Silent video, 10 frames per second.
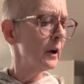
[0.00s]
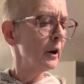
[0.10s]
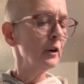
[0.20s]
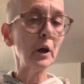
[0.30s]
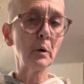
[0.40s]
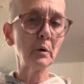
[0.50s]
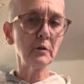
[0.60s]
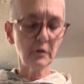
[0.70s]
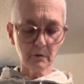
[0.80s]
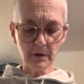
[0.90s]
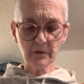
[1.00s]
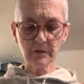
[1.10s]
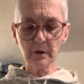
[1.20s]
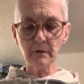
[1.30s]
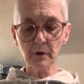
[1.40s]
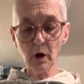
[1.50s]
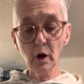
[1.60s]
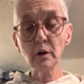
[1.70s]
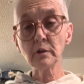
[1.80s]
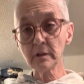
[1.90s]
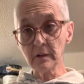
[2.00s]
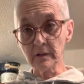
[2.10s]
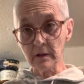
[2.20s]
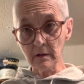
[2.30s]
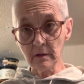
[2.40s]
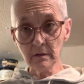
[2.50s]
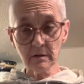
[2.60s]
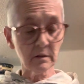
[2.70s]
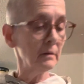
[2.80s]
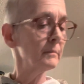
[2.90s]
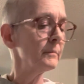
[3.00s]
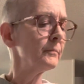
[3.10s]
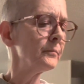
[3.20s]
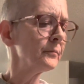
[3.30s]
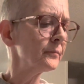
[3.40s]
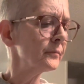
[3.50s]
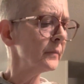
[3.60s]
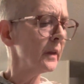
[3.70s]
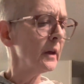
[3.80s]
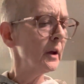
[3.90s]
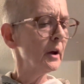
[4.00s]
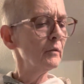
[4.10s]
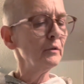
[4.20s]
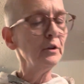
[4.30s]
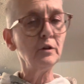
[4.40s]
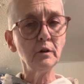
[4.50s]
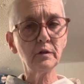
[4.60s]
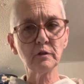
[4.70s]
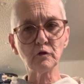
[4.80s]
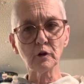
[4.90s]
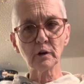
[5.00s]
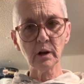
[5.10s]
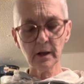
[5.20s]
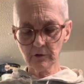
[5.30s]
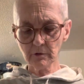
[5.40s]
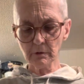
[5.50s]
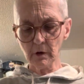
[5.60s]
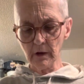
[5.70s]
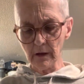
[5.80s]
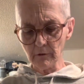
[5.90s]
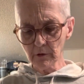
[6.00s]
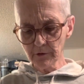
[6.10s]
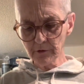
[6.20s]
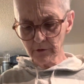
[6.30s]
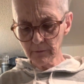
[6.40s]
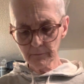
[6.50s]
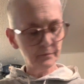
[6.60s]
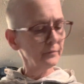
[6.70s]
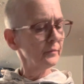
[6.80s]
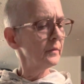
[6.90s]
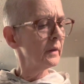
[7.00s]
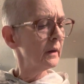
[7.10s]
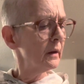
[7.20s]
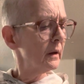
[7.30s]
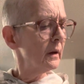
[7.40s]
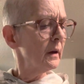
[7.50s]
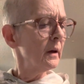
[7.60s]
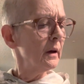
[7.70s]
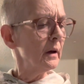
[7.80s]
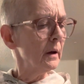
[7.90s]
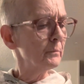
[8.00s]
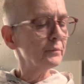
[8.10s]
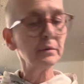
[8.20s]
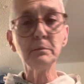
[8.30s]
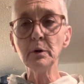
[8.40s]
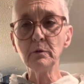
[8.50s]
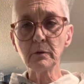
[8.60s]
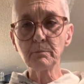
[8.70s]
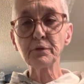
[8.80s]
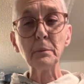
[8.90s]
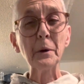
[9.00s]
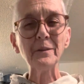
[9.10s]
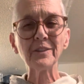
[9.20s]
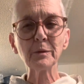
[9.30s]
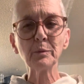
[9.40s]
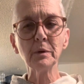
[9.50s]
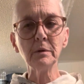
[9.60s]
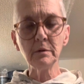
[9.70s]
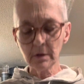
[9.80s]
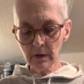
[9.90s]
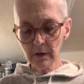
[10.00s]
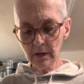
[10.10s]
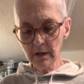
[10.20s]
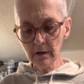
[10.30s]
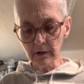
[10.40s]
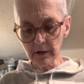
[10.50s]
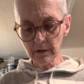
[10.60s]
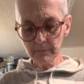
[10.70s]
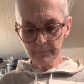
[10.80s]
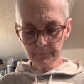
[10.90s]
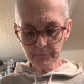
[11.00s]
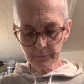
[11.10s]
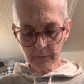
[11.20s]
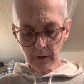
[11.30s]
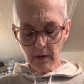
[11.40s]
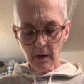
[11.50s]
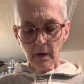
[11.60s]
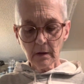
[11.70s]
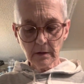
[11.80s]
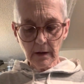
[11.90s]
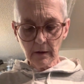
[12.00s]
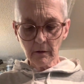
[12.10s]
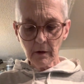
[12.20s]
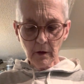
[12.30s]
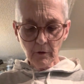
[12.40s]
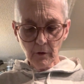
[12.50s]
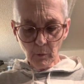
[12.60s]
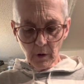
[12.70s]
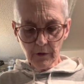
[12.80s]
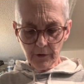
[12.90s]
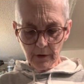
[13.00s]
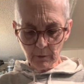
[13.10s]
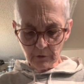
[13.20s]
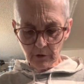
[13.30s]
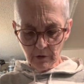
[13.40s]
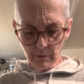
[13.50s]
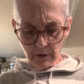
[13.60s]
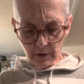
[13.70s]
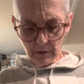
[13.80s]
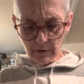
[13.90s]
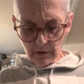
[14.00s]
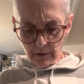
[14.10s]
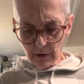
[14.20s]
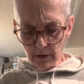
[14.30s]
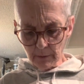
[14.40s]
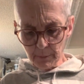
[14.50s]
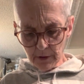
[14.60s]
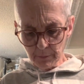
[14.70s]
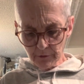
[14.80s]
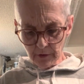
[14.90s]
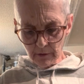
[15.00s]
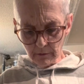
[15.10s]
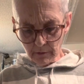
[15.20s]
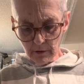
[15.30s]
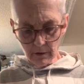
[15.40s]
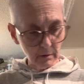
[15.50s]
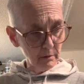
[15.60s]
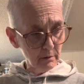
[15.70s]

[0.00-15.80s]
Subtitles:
lowers the risk of heart disease, reduces your cholesterol levels, and promotes wound healing. Now, the one thing with turmeric that a lot of people don't know